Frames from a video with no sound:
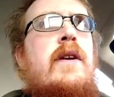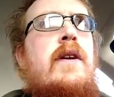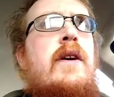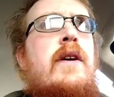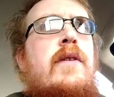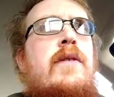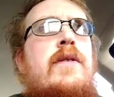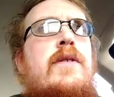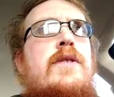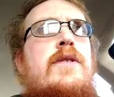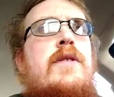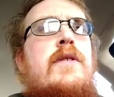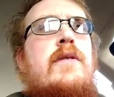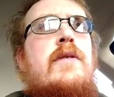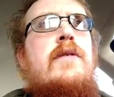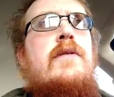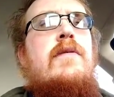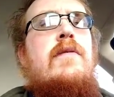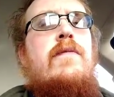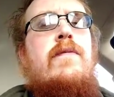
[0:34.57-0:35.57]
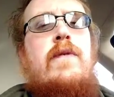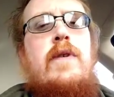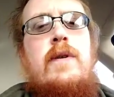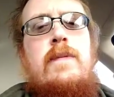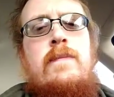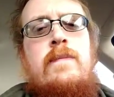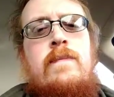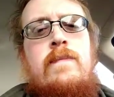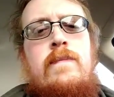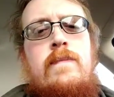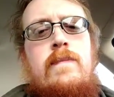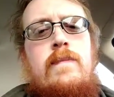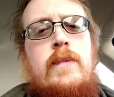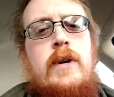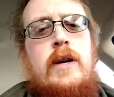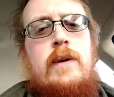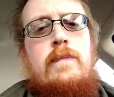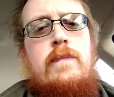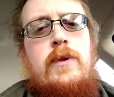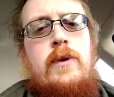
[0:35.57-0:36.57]
health insurance from
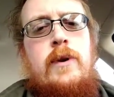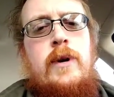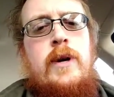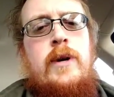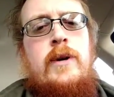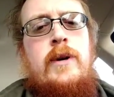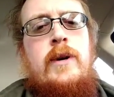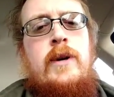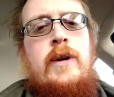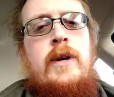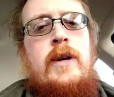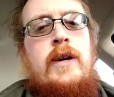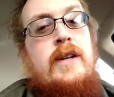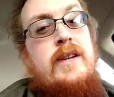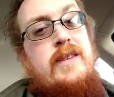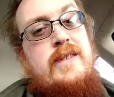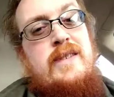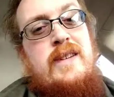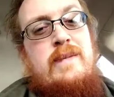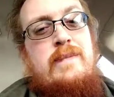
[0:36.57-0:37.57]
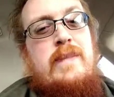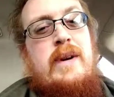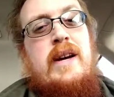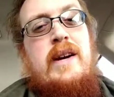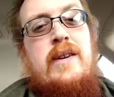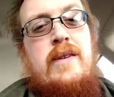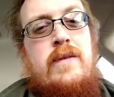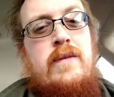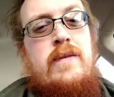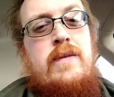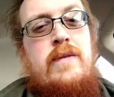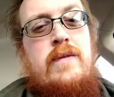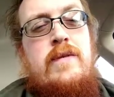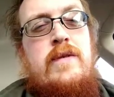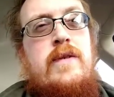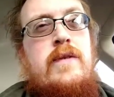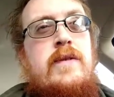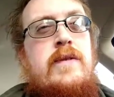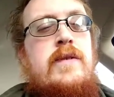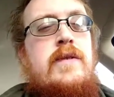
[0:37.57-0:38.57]
my employer. And it's not bad health
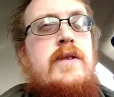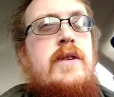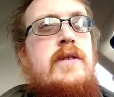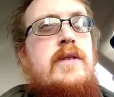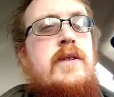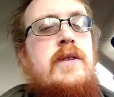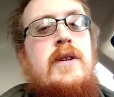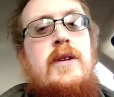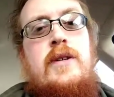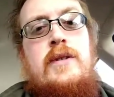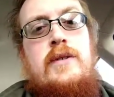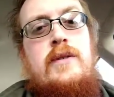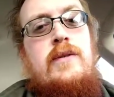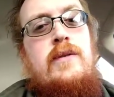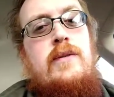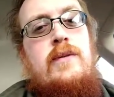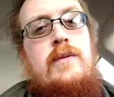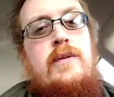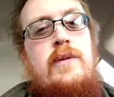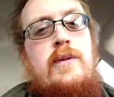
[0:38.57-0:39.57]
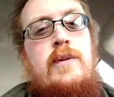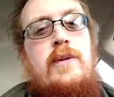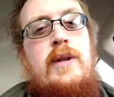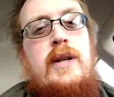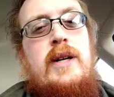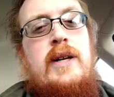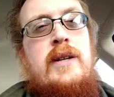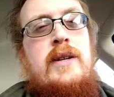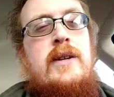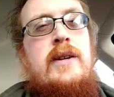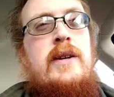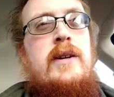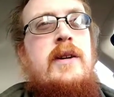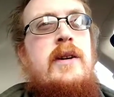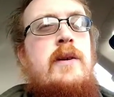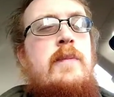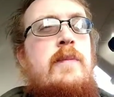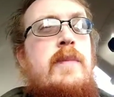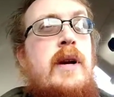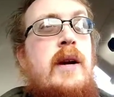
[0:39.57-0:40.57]
insurance. It doesn't cost a whole lot,
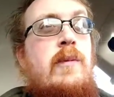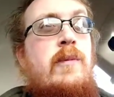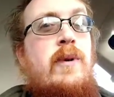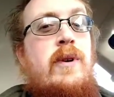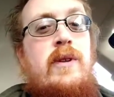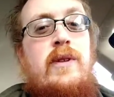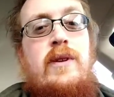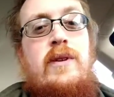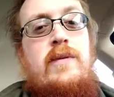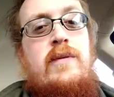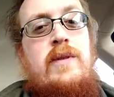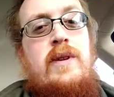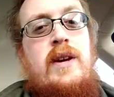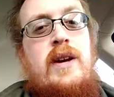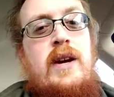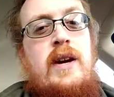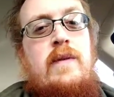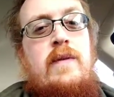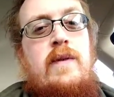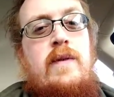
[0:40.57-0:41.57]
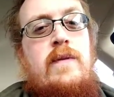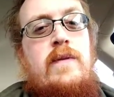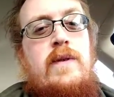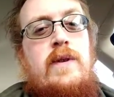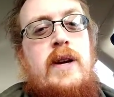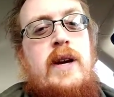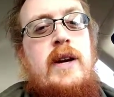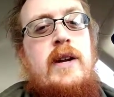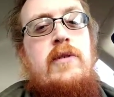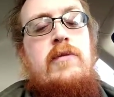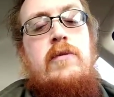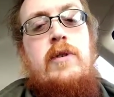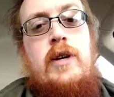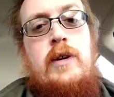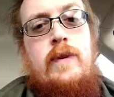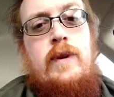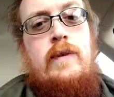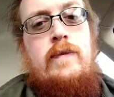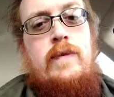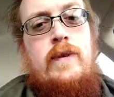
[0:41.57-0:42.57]
but I really only have it for
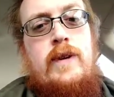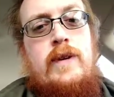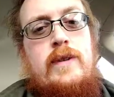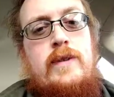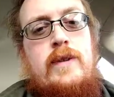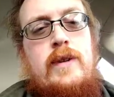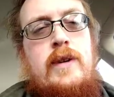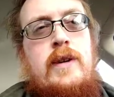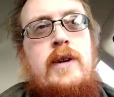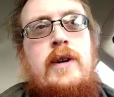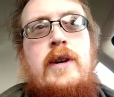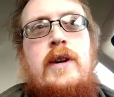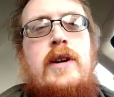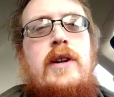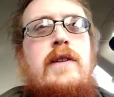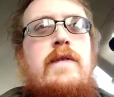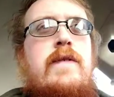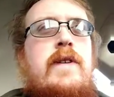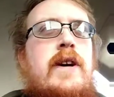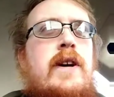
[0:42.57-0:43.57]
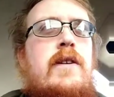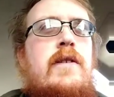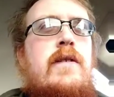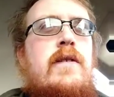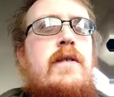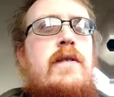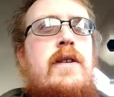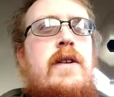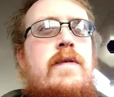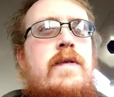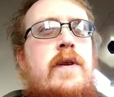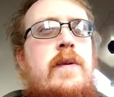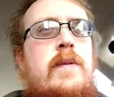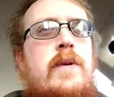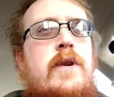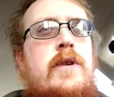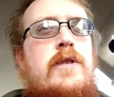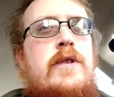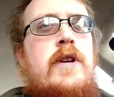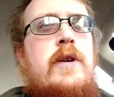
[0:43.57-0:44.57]
catastrophic events. And if there
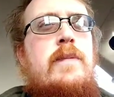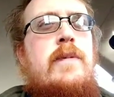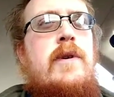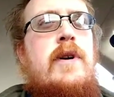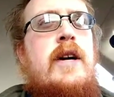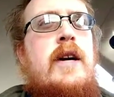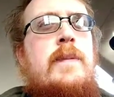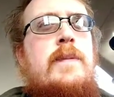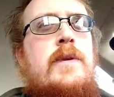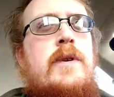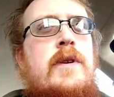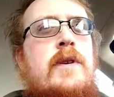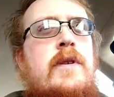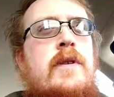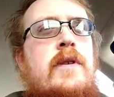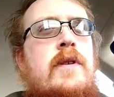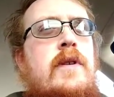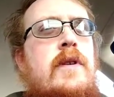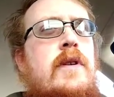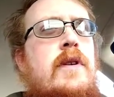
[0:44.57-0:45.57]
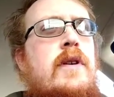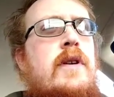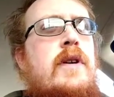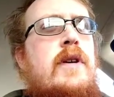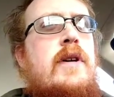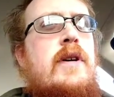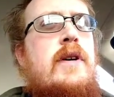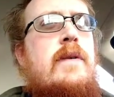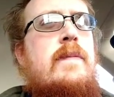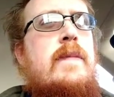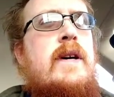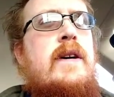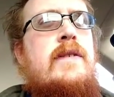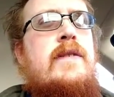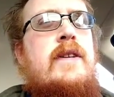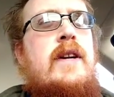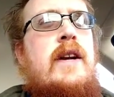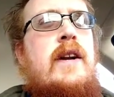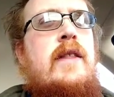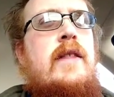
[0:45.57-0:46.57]
were a cheaper option
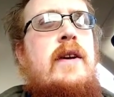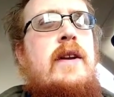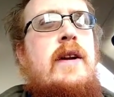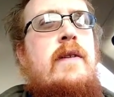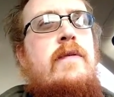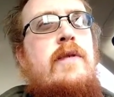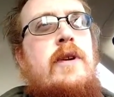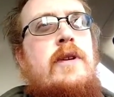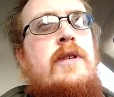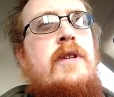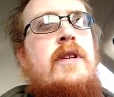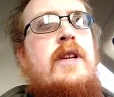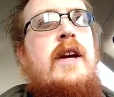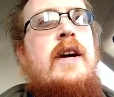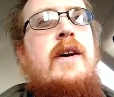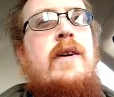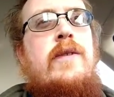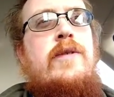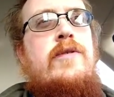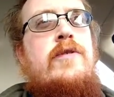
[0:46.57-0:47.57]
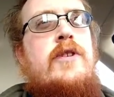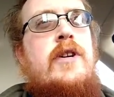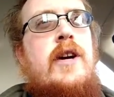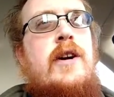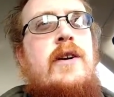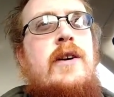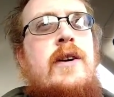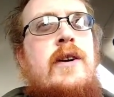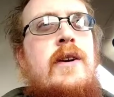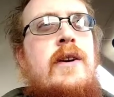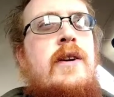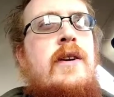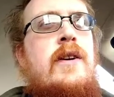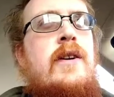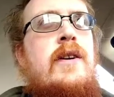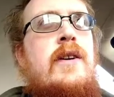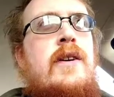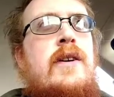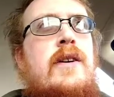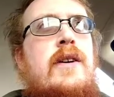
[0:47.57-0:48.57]
outside of that, I've looked into HealthShare,
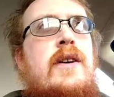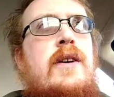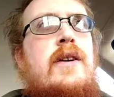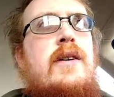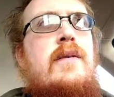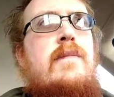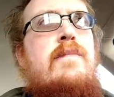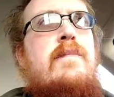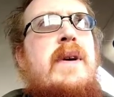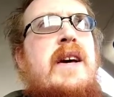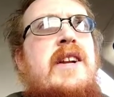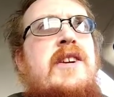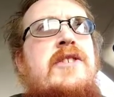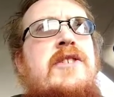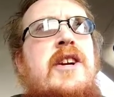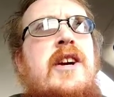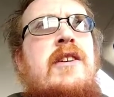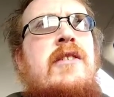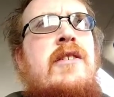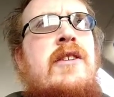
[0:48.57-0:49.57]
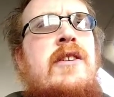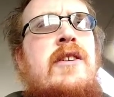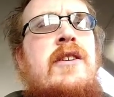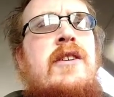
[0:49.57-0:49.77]
Medishare,